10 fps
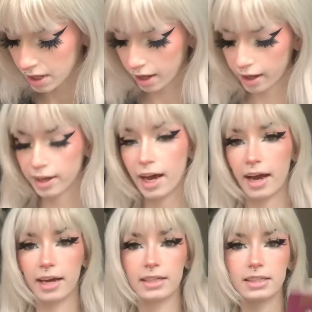I
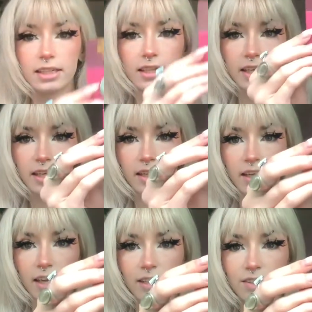got
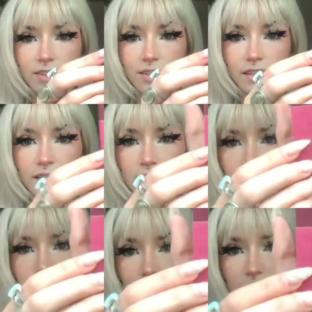a little
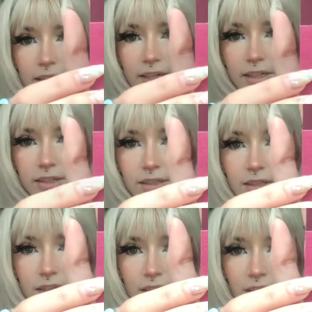Slytherin one,
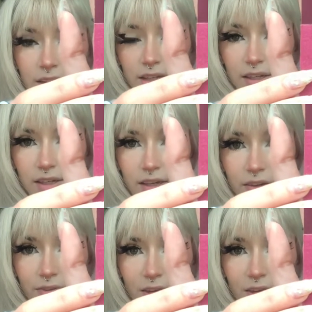if you